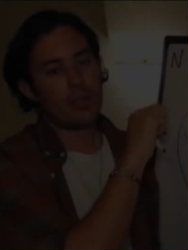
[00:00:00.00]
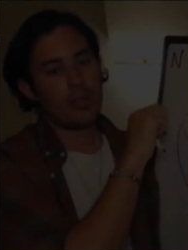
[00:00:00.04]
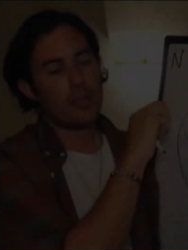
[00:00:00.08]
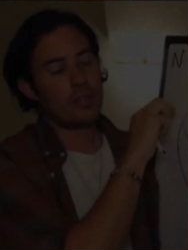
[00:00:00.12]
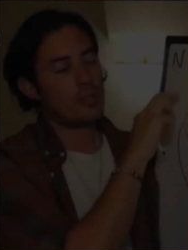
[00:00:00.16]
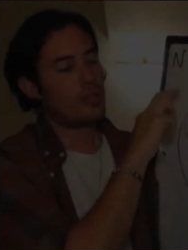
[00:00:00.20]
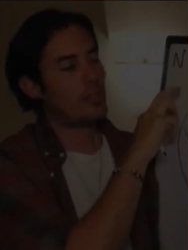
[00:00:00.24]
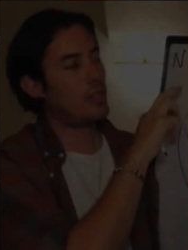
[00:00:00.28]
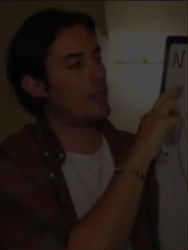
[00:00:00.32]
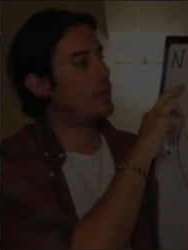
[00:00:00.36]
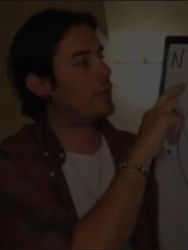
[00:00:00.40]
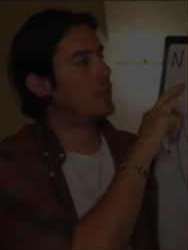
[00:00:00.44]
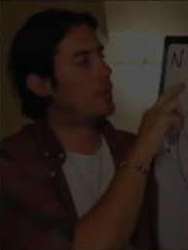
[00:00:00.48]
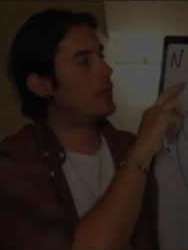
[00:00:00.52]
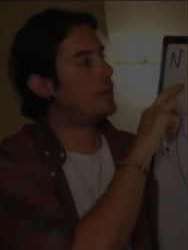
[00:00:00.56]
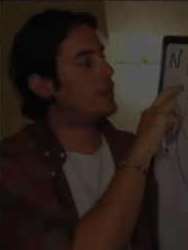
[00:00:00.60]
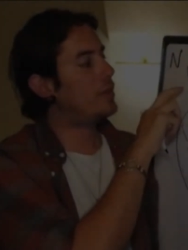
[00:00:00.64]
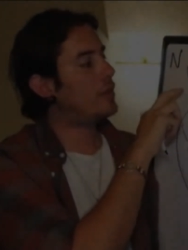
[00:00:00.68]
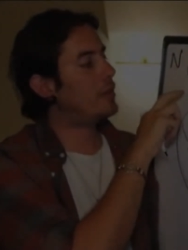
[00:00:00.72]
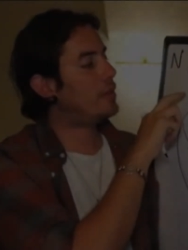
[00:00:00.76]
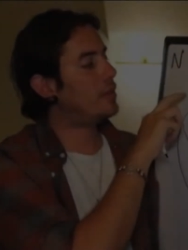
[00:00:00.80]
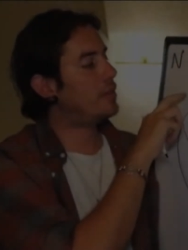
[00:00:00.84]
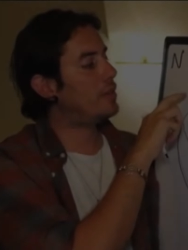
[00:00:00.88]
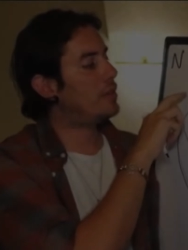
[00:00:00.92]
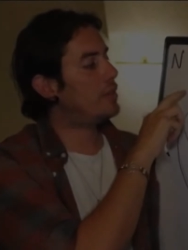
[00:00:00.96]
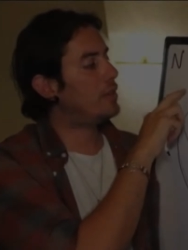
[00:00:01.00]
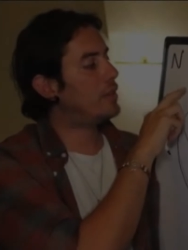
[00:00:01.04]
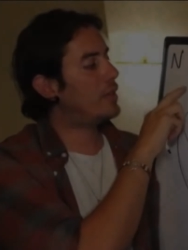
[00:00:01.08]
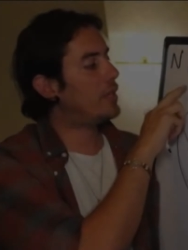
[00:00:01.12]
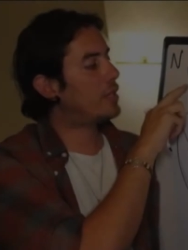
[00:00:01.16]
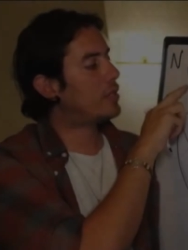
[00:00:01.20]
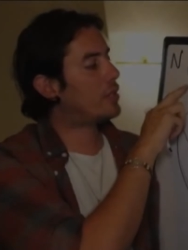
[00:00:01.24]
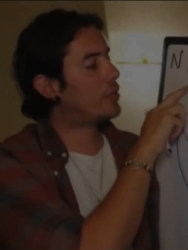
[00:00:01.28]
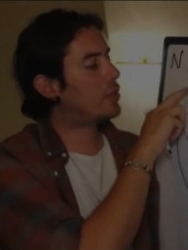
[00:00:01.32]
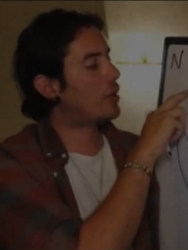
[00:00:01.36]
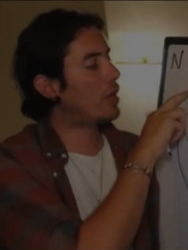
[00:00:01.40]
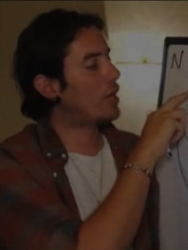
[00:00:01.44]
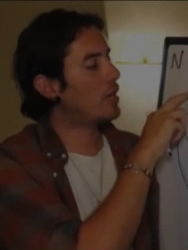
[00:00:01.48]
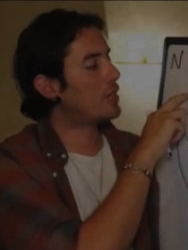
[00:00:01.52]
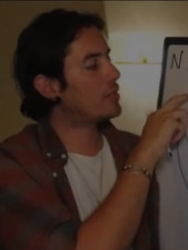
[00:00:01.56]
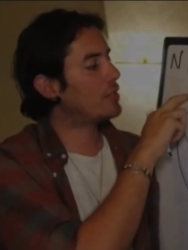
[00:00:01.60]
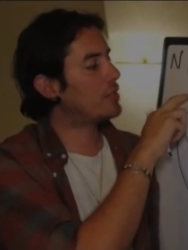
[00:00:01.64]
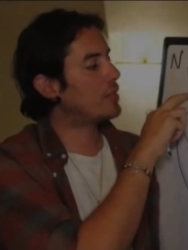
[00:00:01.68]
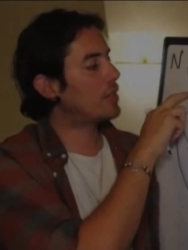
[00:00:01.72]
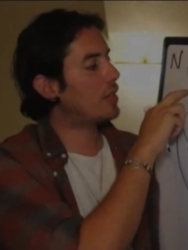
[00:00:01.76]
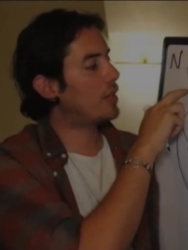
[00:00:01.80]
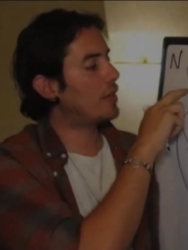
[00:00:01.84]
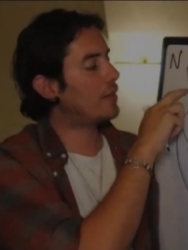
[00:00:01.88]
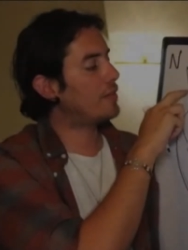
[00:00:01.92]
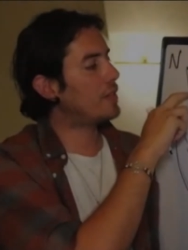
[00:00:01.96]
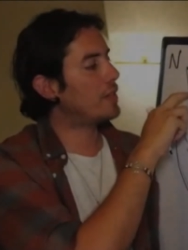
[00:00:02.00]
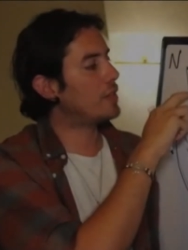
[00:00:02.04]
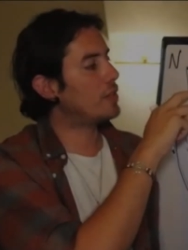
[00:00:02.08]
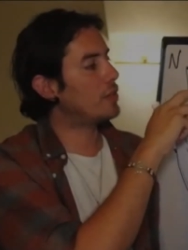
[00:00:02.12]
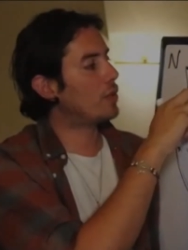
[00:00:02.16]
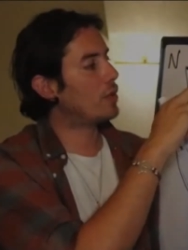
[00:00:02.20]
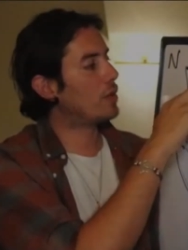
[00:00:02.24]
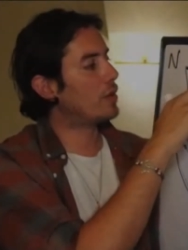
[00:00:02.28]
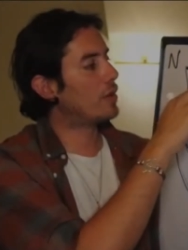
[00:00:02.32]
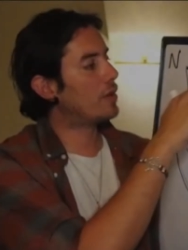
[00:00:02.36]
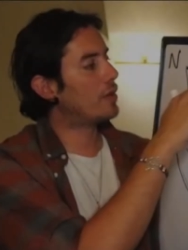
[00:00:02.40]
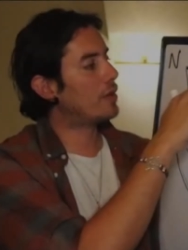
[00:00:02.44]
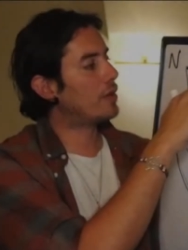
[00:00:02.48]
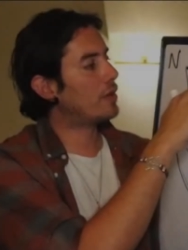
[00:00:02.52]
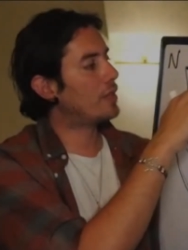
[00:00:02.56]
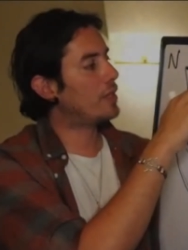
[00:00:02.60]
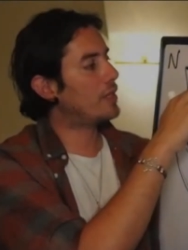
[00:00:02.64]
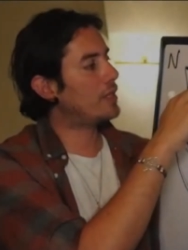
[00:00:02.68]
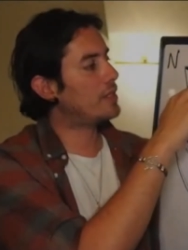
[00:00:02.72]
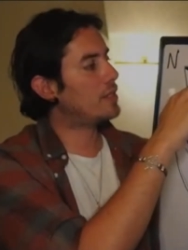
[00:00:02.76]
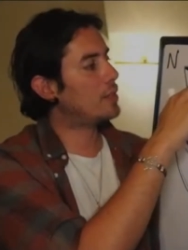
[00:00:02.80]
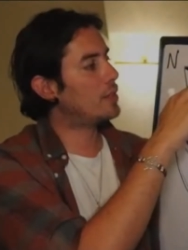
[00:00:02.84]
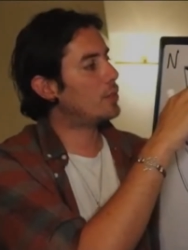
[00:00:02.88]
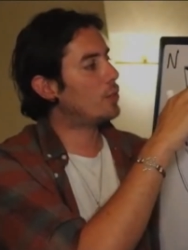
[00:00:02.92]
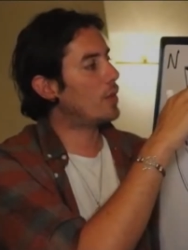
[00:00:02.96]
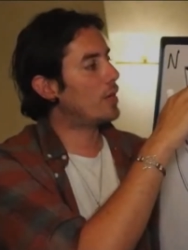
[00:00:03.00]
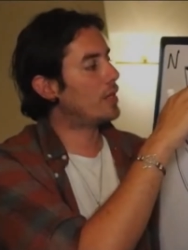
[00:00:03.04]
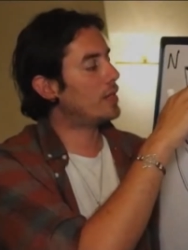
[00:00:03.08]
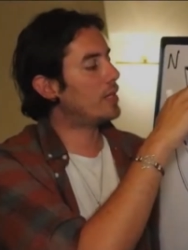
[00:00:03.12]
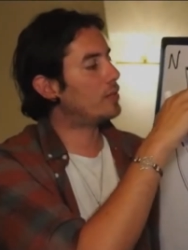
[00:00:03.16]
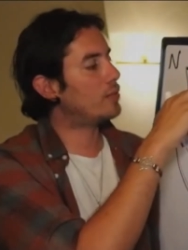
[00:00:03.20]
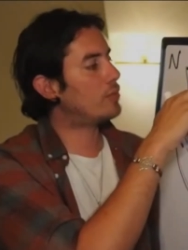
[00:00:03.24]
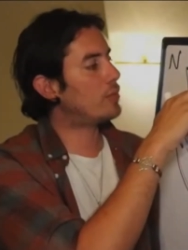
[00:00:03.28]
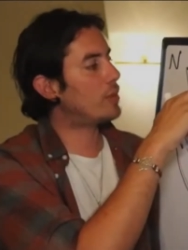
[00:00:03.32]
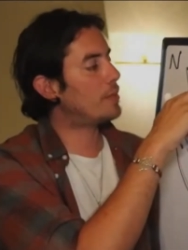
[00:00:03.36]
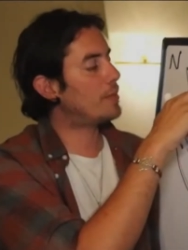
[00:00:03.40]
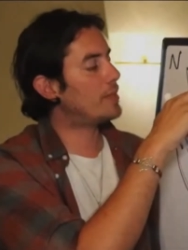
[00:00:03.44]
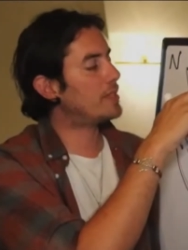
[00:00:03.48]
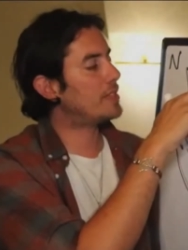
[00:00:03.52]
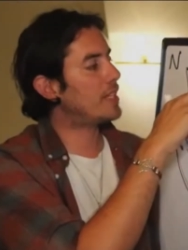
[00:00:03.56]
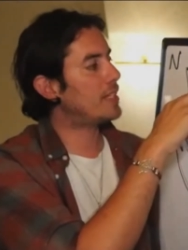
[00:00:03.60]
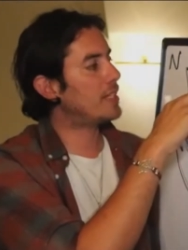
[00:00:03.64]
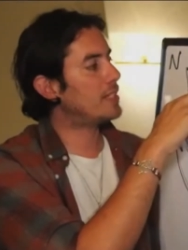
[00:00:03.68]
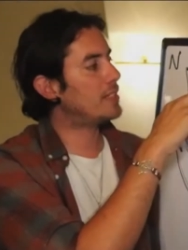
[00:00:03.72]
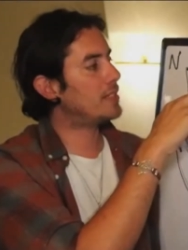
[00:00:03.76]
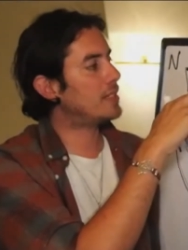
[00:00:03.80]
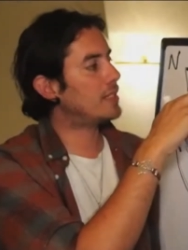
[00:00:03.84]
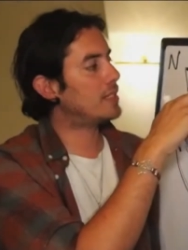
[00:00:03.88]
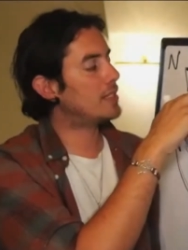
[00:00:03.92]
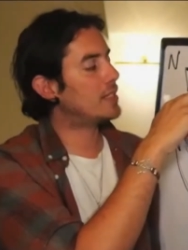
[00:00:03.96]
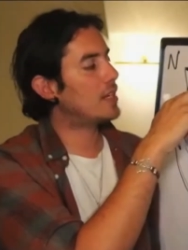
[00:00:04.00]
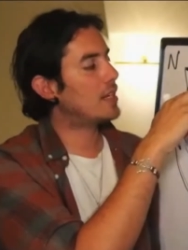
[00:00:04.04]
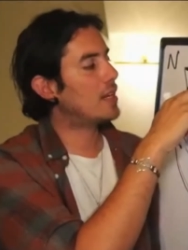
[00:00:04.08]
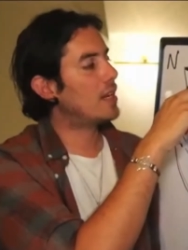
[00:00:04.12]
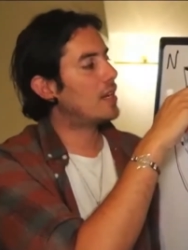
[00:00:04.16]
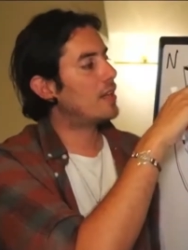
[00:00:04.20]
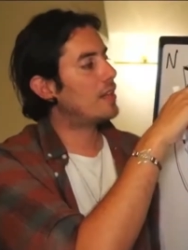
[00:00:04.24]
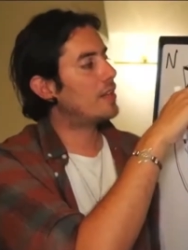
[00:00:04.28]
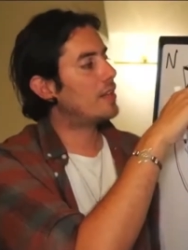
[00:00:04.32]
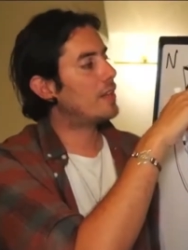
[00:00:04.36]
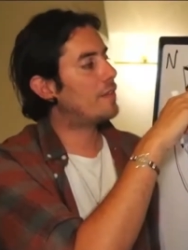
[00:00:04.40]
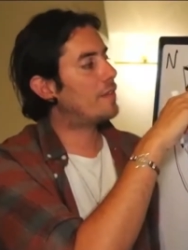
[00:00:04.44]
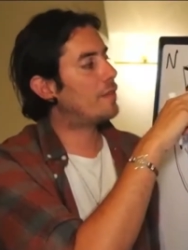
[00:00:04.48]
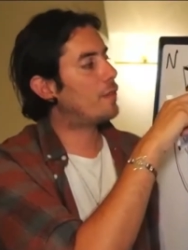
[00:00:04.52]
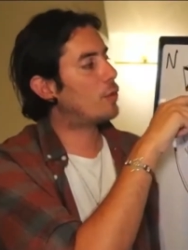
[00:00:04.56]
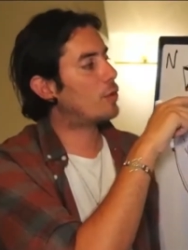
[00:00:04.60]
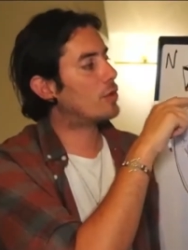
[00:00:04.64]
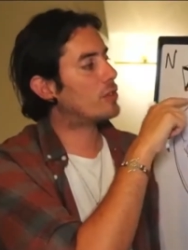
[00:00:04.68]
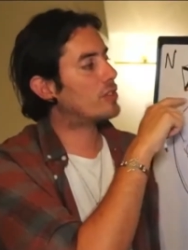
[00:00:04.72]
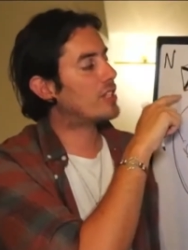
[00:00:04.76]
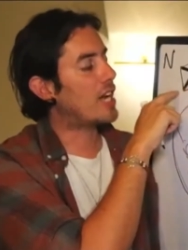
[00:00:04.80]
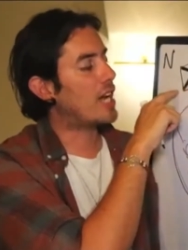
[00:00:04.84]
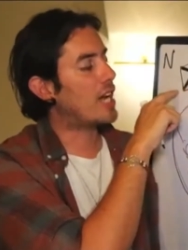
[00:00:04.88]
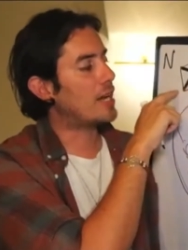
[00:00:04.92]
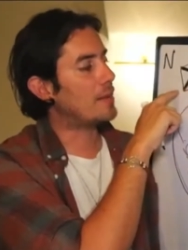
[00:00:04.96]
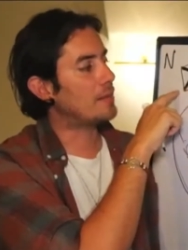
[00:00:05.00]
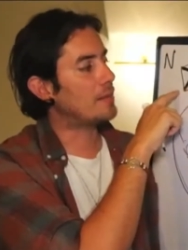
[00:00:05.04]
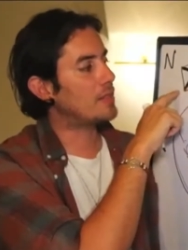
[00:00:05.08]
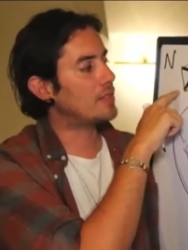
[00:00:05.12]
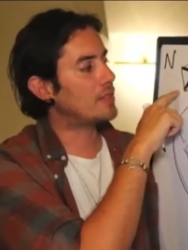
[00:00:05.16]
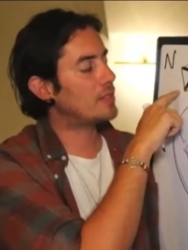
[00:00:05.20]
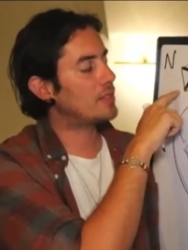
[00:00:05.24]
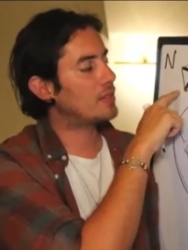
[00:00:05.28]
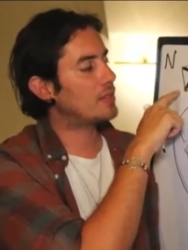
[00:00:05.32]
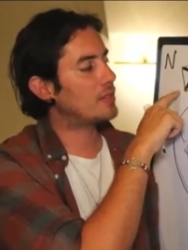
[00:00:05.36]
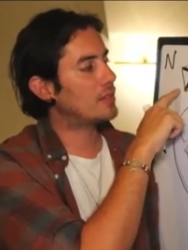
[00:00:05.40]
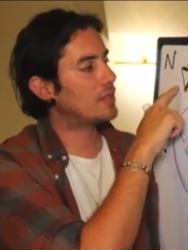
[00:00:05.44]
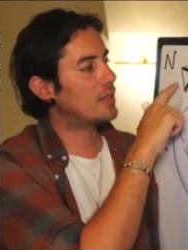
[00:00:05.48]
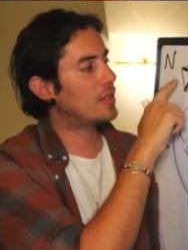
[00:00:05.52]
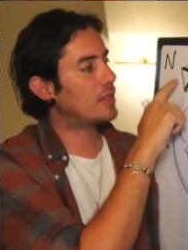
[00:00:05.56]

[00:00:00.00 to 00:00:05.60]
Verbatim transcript: So the cross of the north is the one that represented the four times